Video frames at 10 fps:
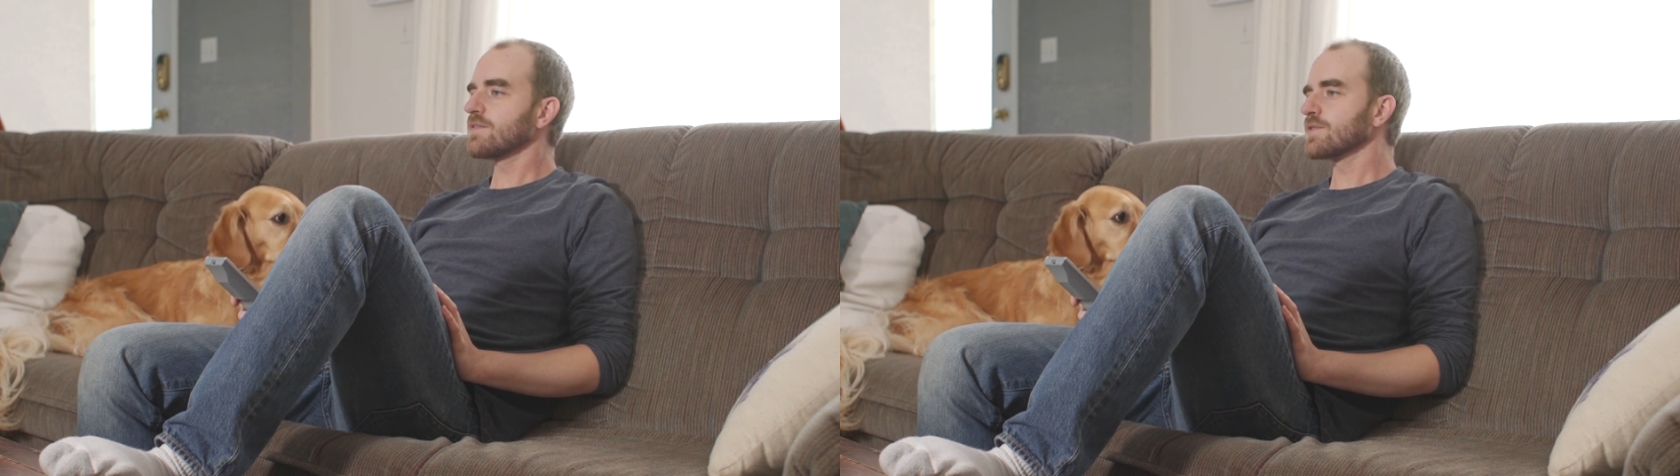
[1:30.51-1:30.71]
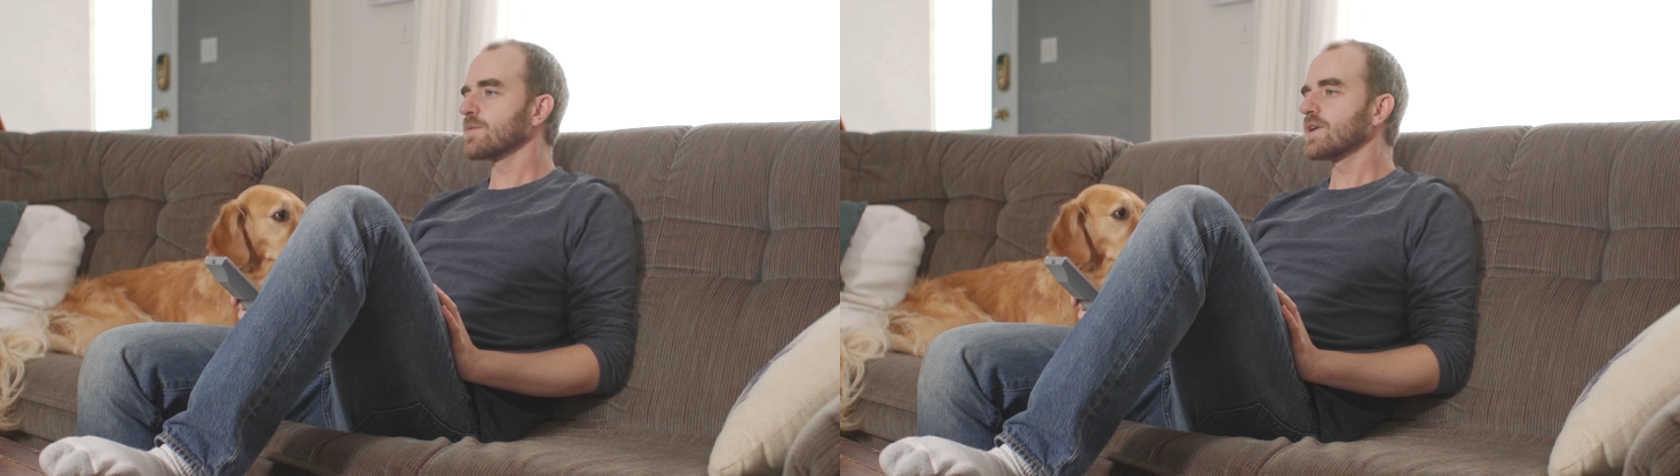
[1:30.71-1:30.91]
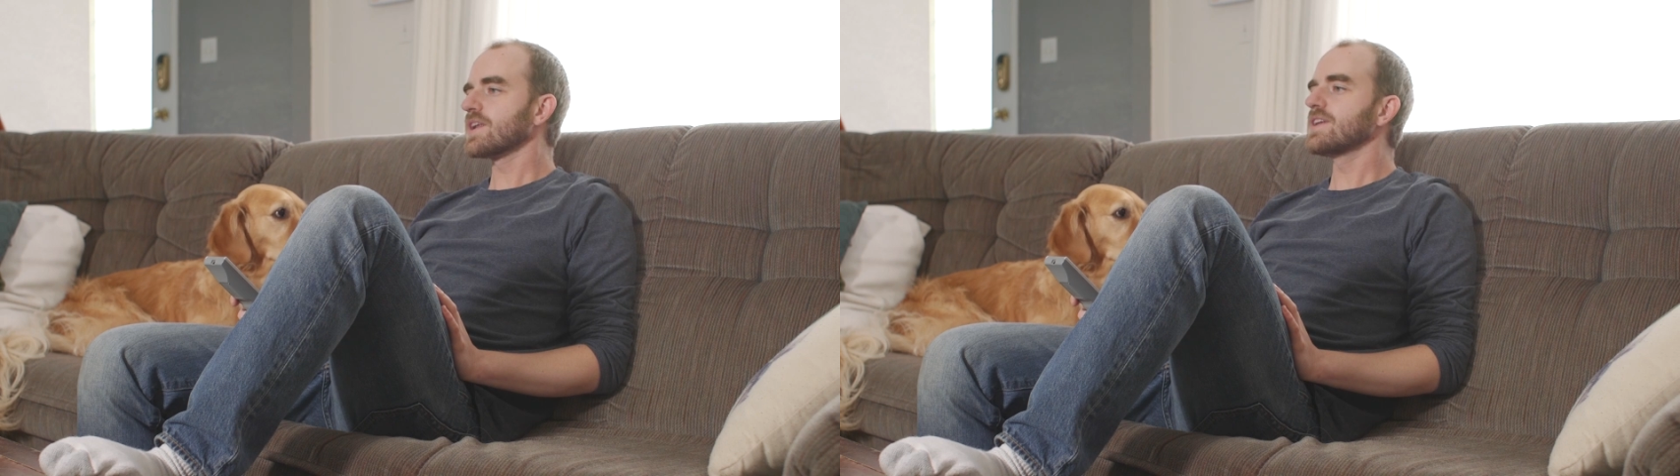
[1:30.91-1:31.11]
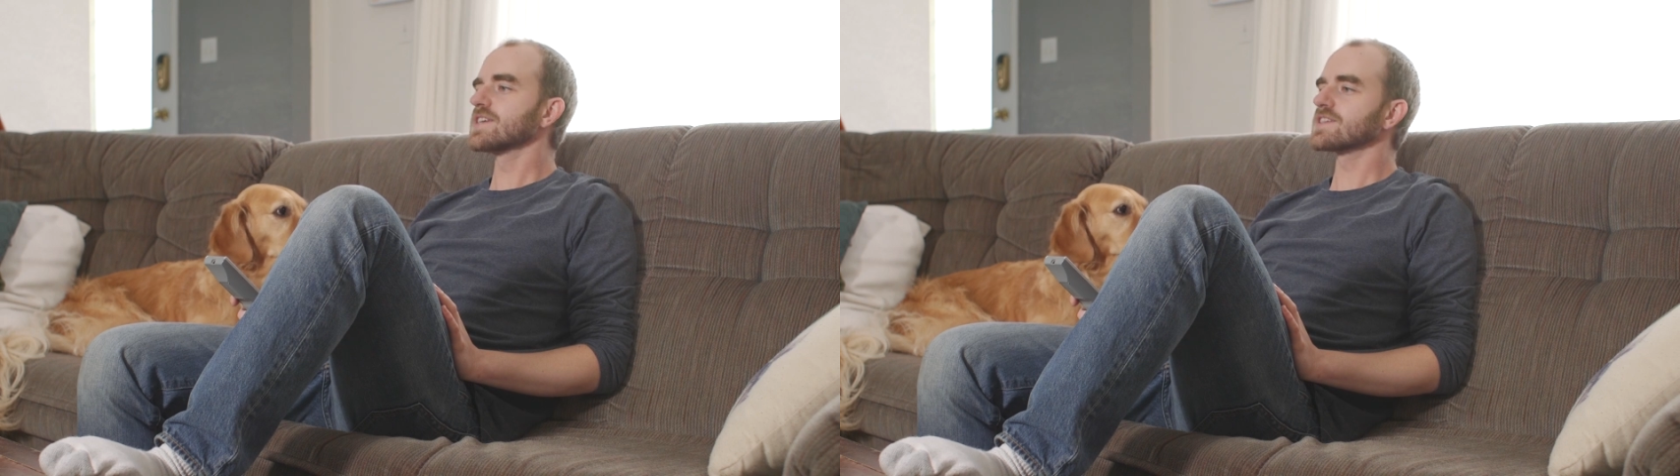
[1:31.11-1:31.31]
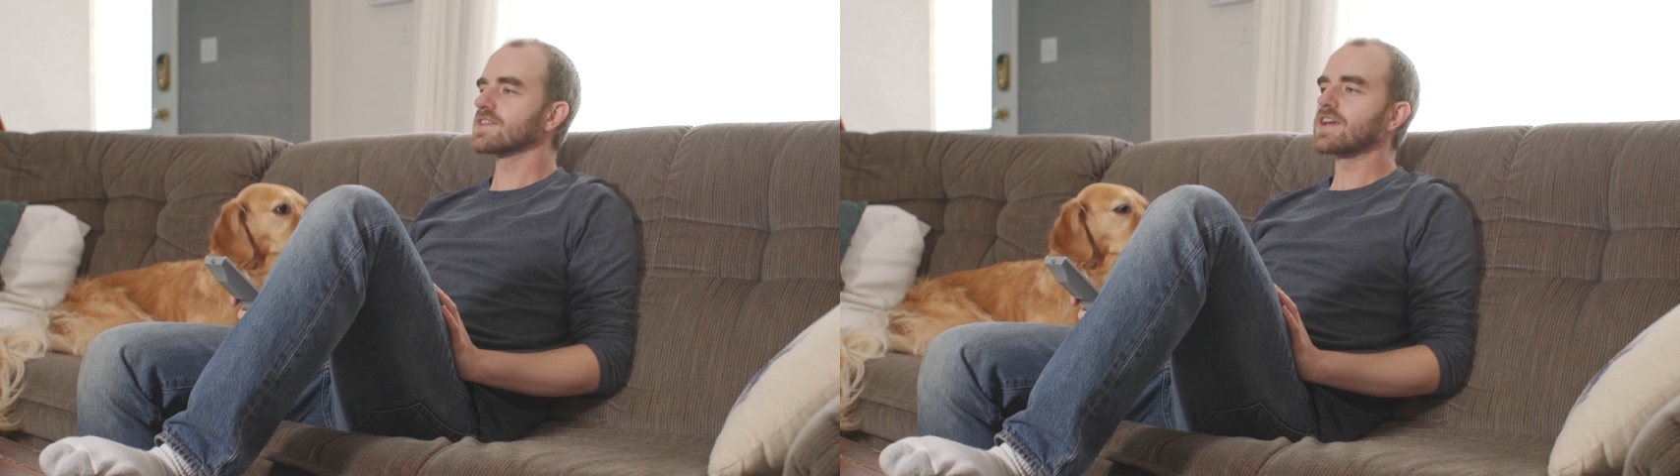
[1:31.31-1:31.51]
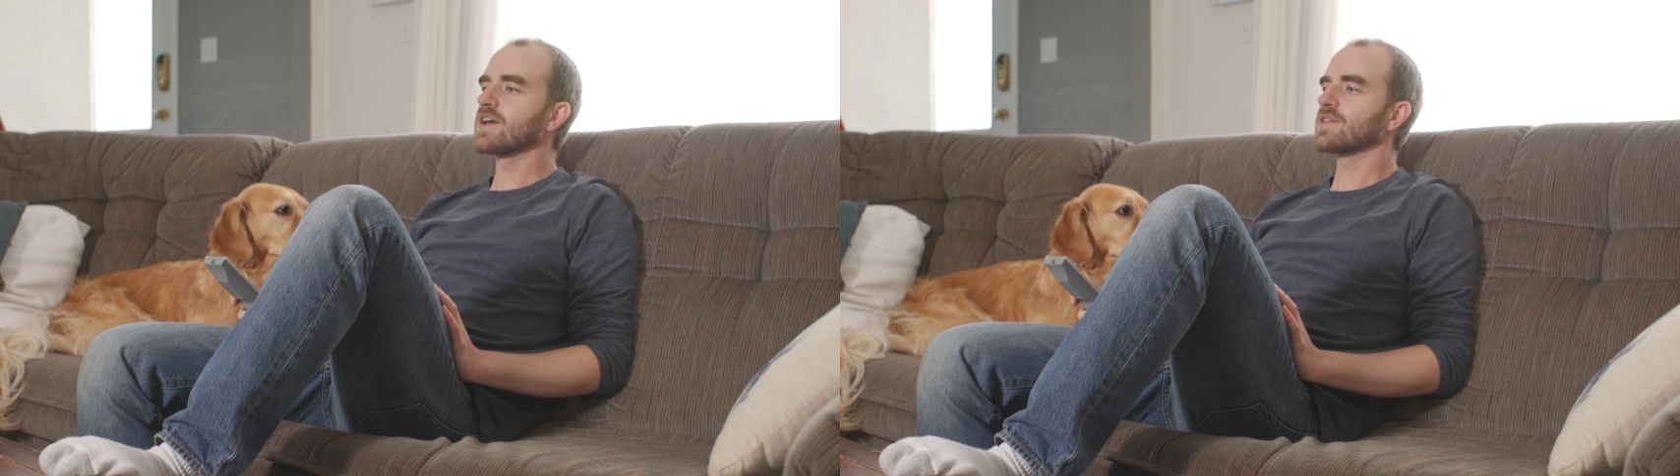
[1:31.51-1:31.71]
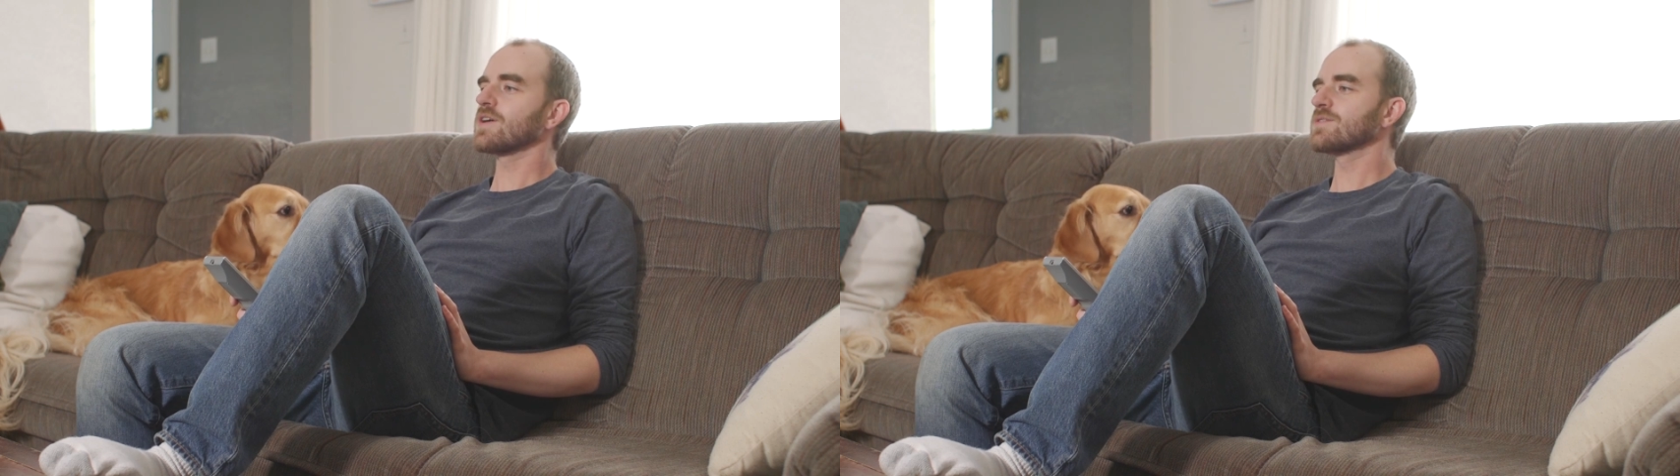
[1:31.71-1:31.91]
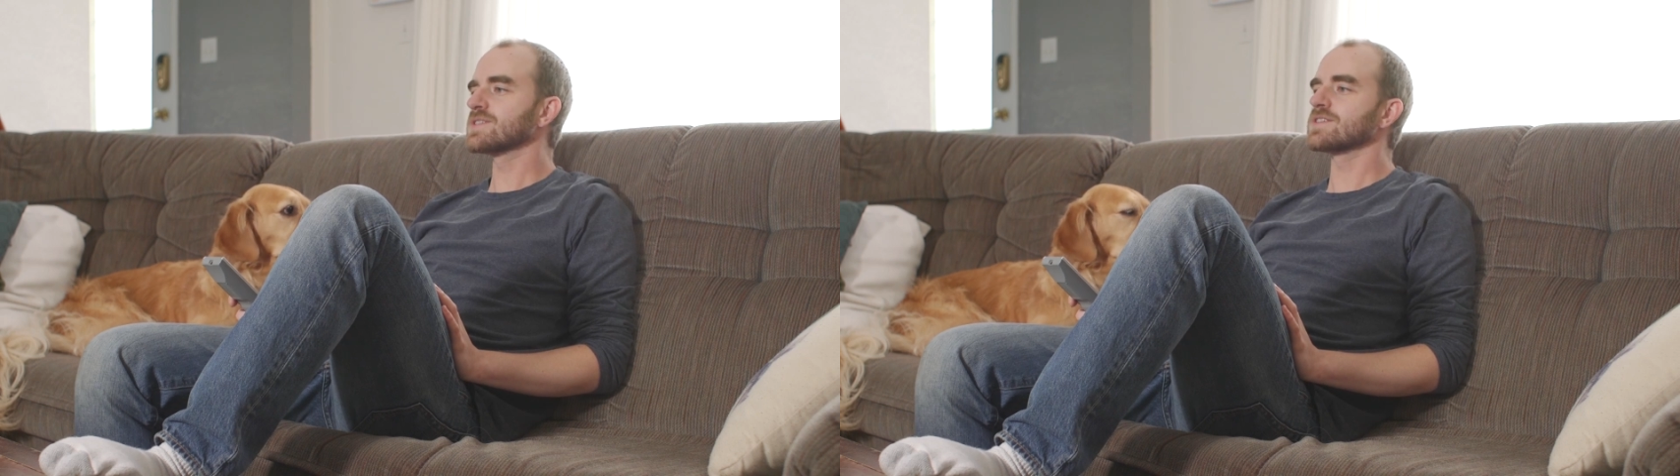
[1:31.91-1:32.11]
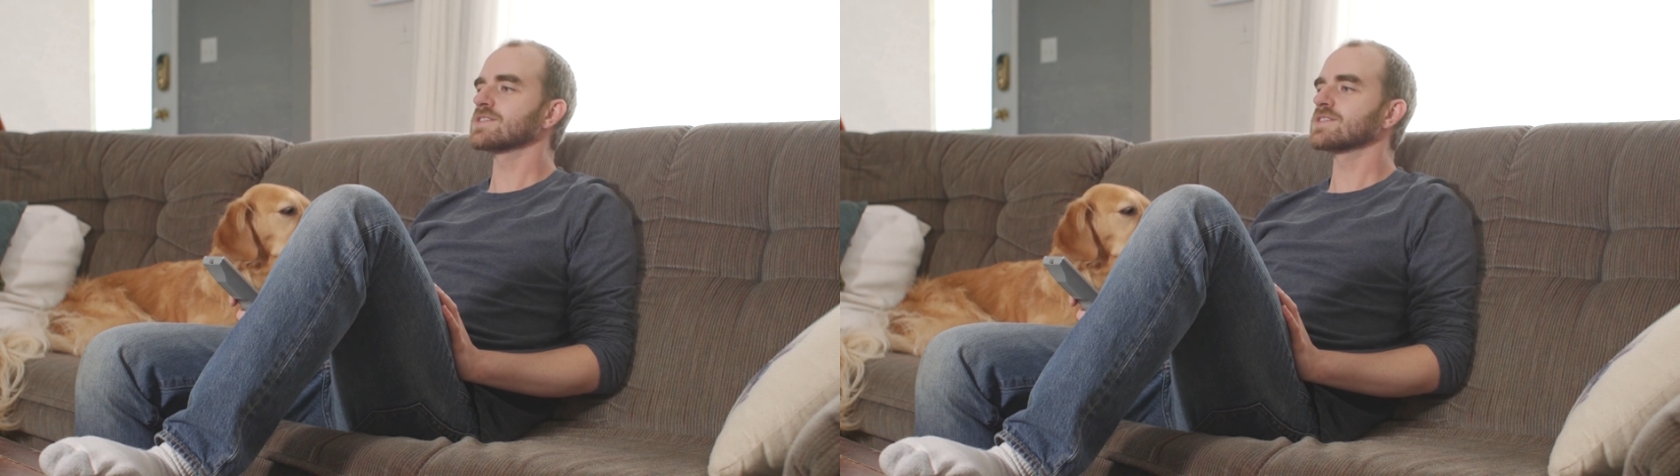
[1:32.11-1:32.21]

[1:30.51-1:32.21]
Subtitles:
for what initially I thought was a